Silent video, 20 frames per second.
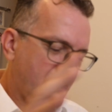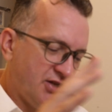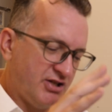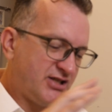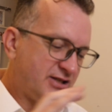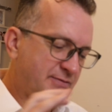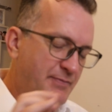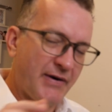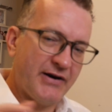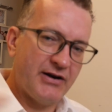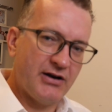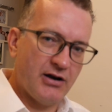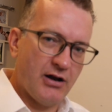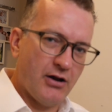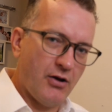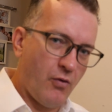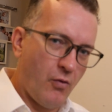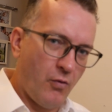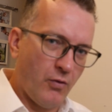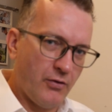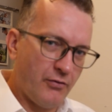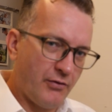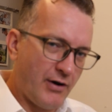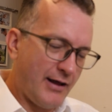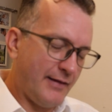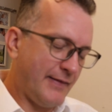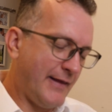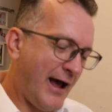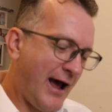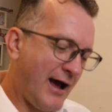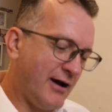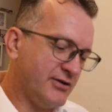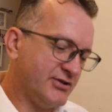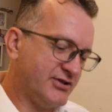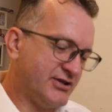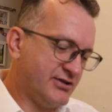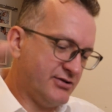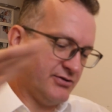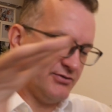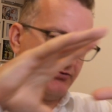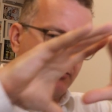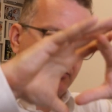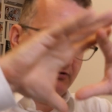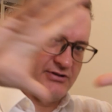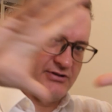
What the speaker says: spread all around the house to